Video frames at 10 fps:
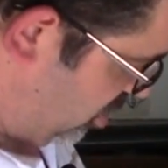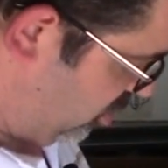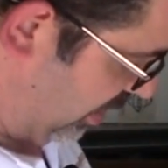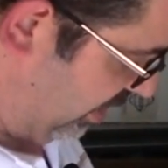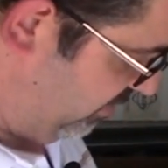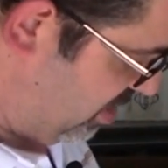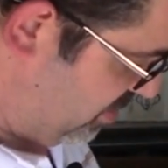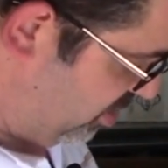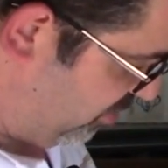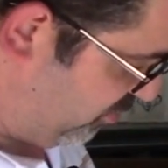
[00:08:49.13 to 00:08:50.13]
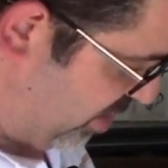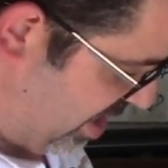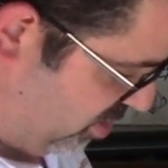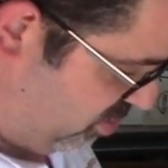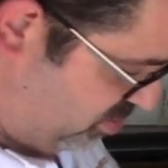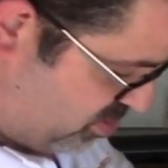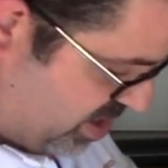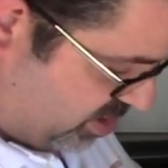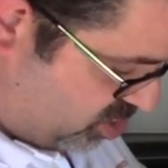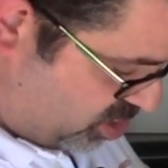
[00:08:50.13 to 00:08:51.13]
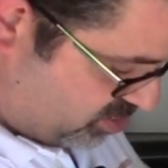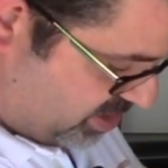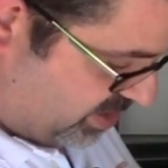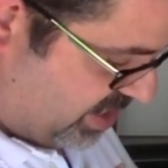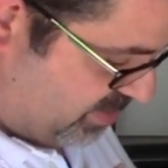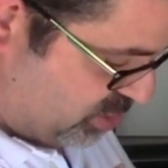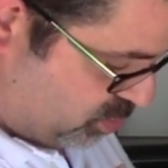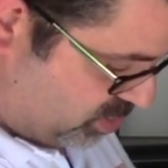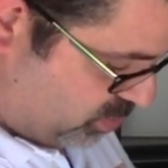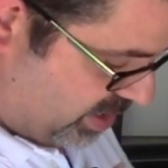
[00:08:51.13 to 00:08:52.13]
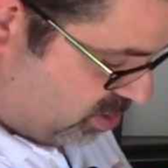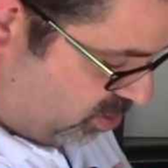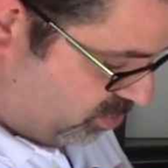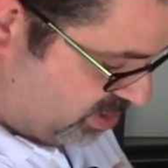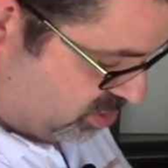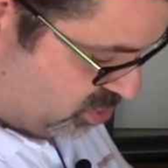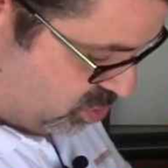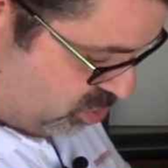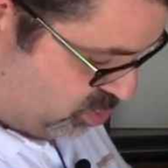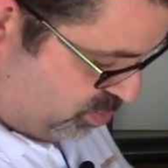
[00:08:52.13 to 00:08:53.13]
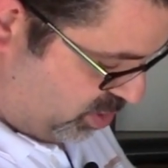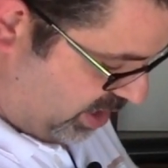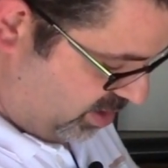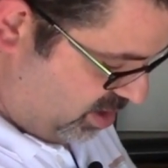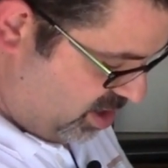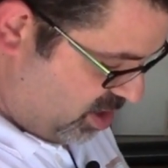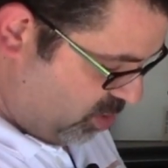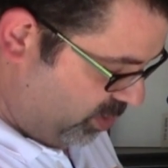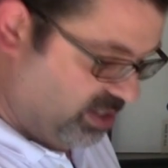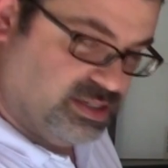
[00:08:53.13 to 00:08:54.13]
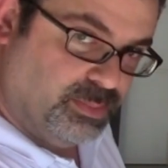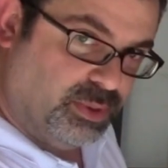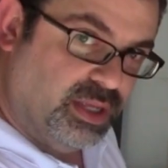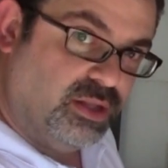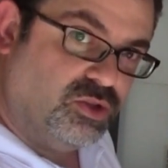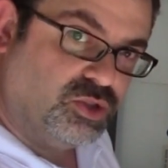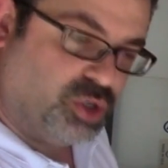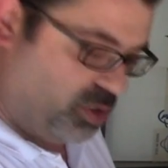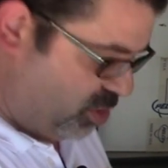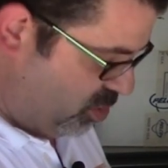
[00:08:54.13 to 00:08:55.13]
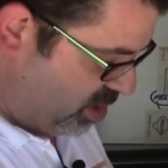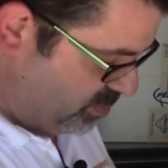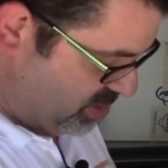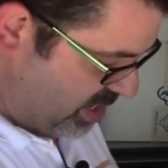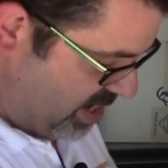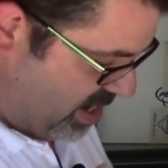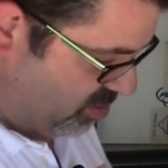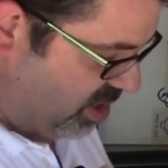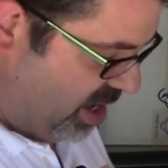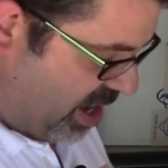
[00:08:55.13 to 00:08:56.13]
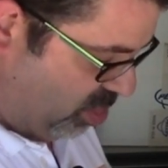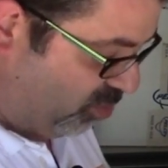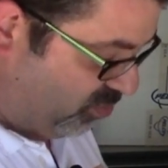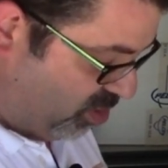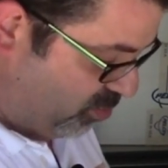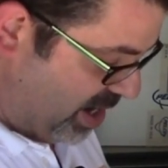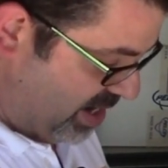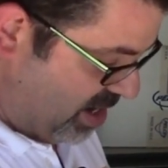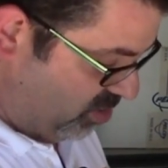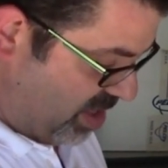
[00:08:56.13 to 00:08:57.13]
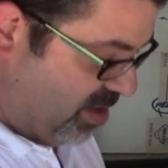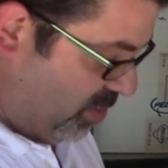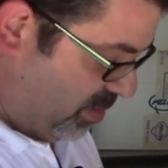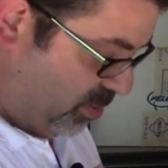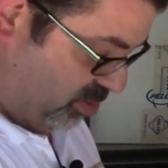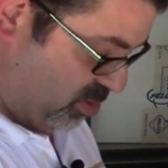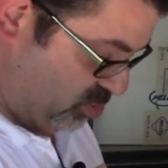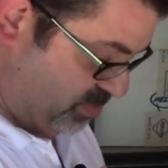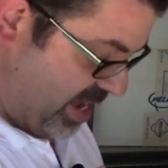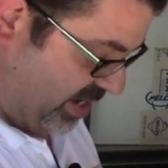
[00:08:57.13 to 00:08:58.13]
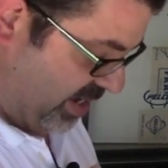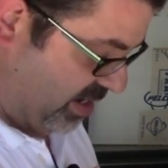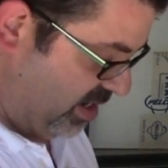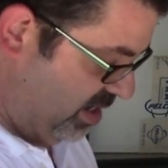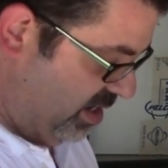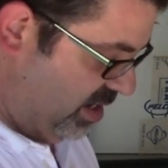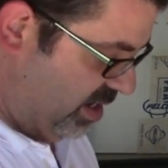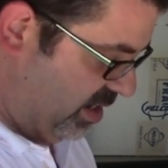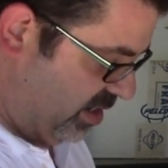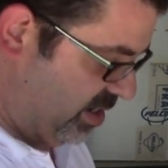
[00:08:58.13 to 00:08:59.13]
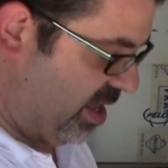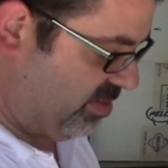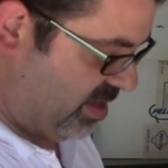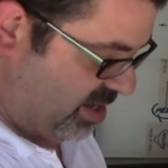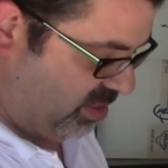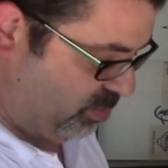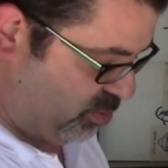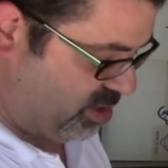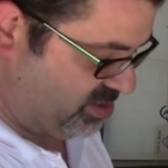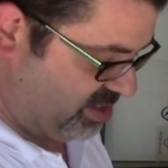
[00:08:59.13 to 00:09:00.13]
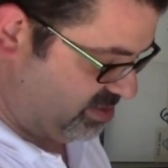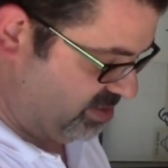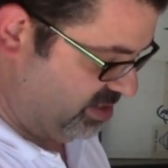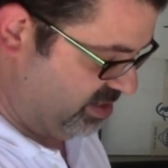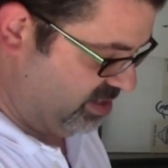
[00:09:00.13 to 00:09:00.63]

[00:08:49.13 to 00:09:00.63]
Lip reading: you can leave them in there for now. They're not going to cause any damage. Once we get all the rest of the screws put in, we can simply turn the unit upside down and they'll fall right out, and then we can put those back in at the end of the process.